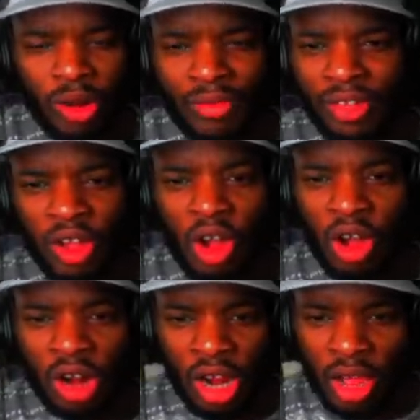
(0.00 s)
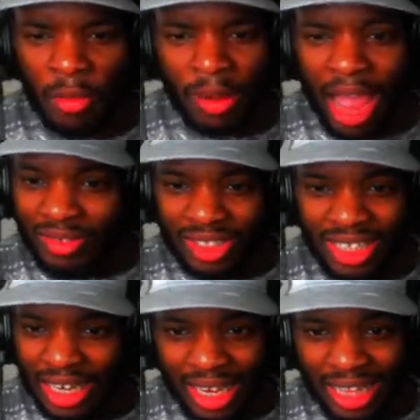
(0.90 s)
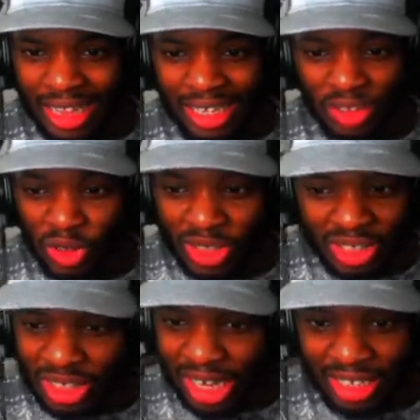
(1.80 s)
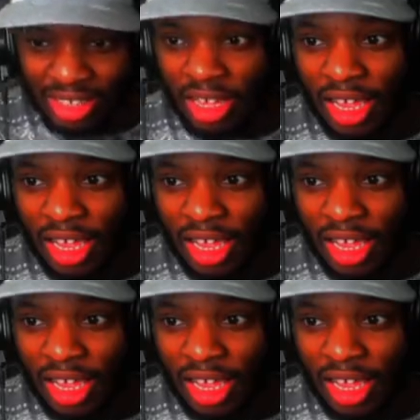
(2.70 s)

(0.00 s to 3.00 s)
whatever they're called, but I haven't seen it like this. So this is like